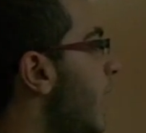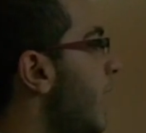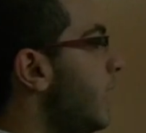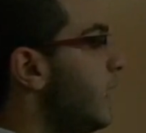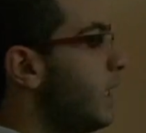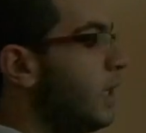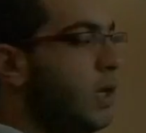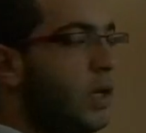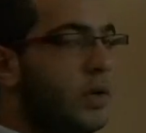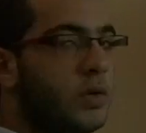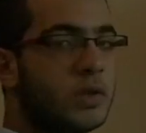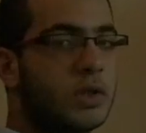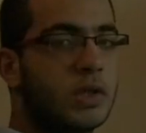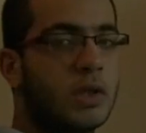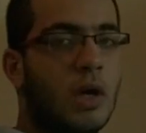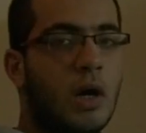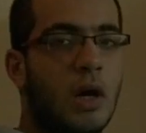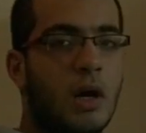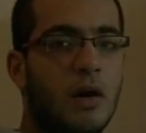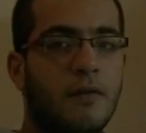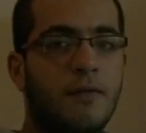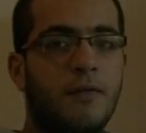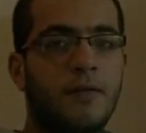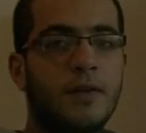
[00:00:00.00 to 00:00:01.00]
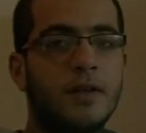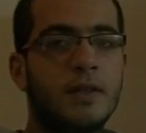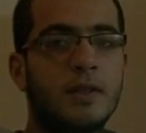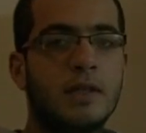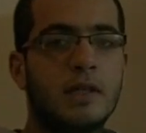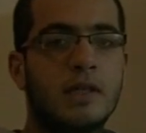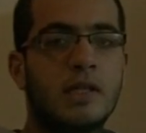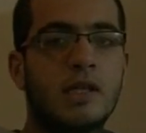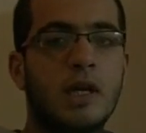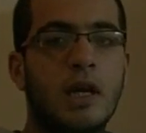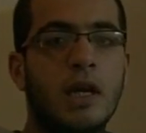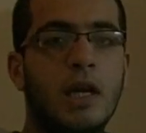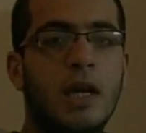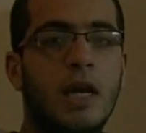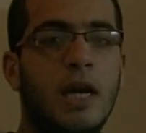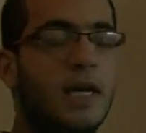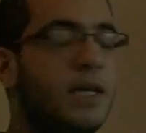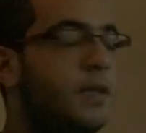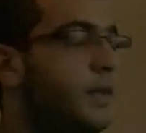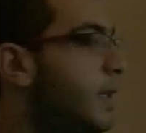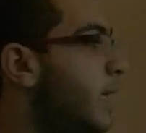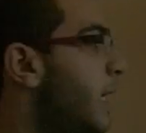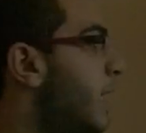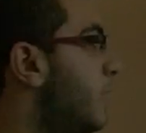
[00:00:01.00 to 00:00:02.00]
make use of the
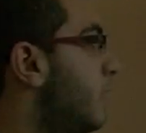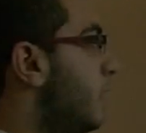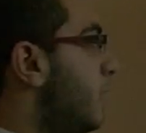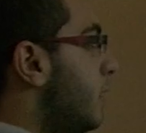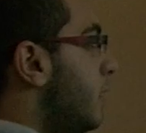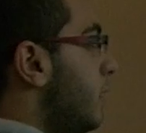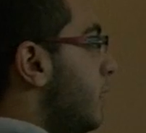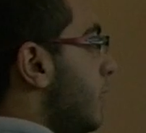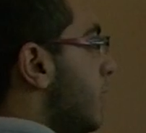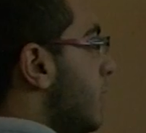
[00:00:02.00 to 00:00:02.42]
sunlight that